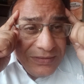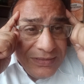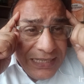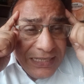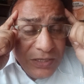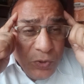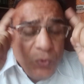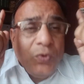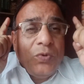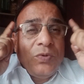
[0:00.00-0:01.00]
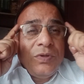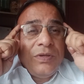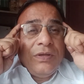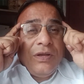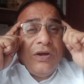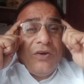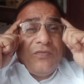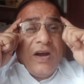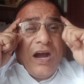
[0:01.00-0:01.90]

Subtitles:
get a clue of